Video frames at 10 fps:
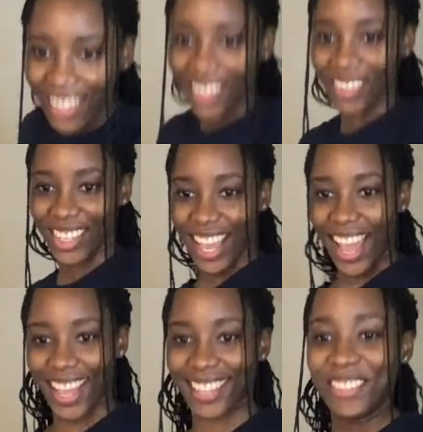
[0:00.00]

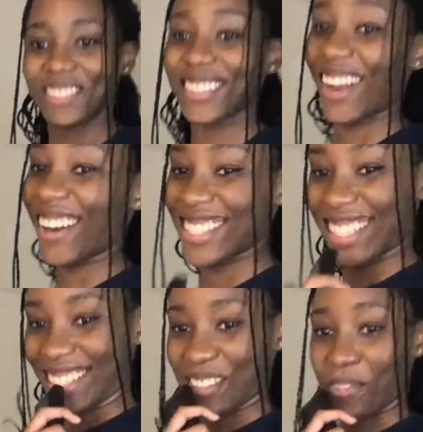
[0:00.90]
Okay,
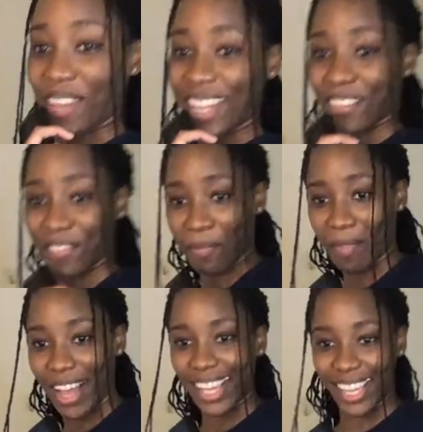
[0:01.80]
Carson is winning from
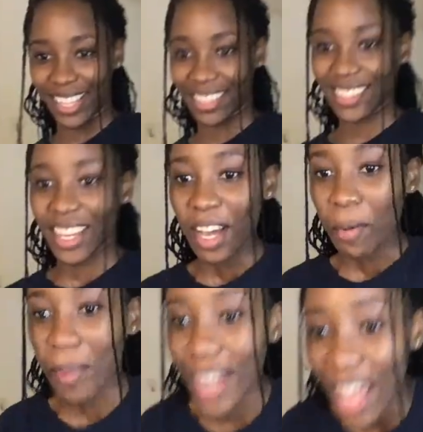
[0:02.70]
my end,
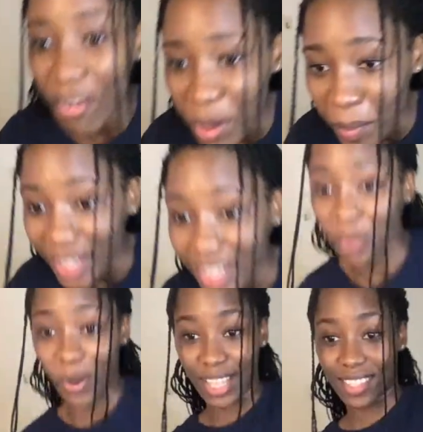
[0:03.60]
but everybody
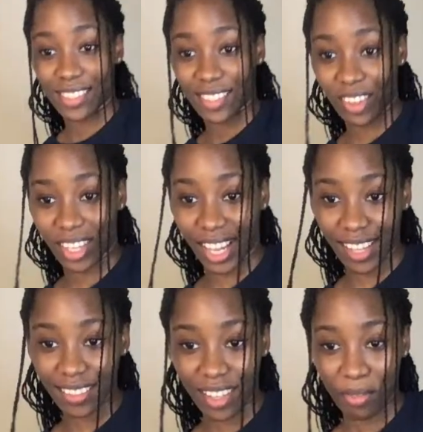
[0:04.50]
wins,
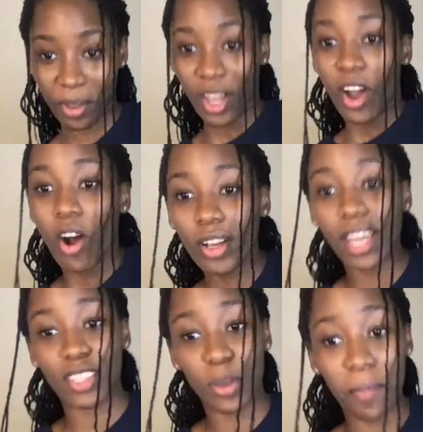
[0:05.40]
okay?
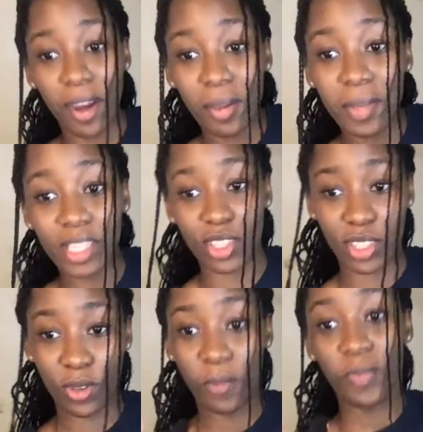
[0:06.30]
Okay, so Marry Me,
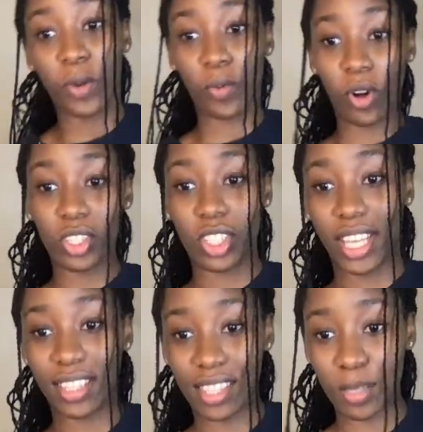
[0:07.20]
Jisoo will also
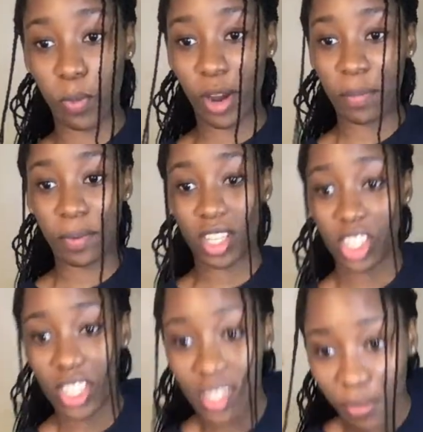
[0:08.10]
get this point because
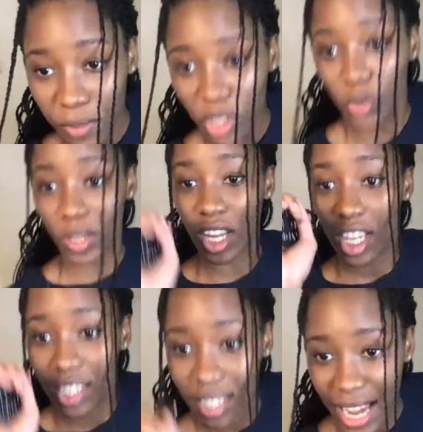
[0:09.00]
she's the first one
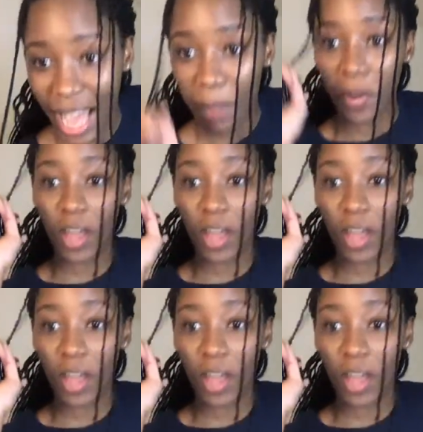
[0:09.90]
to type